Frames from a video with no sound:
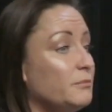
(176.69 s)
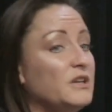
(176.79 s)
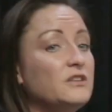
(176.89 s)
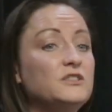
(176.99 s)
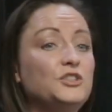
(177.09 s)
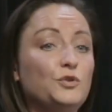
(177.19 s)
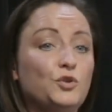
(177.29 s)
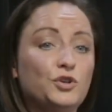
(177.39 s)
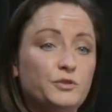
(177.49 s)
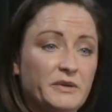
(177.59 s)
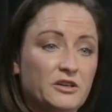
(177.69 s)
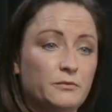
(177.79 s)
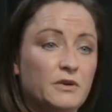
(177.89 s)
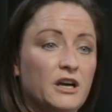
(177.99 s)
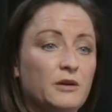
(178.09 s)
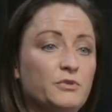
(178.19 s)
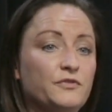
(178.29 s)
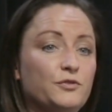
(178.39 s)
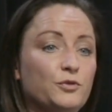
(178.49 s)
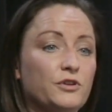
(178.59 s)
because you could become liable
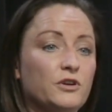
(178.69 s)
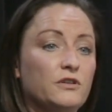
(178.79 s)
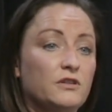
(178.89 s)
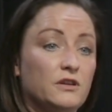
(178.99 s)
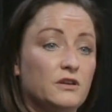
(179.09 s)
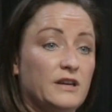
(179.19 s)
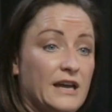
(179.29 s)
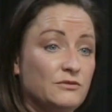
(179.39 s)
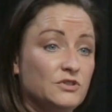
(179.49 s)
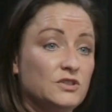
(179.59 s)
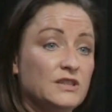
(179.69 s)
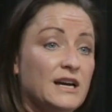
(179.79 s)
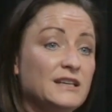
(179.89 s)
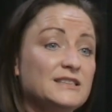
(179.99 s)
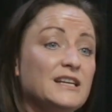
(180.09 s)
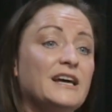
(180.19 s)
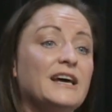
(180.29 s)
for the council tax.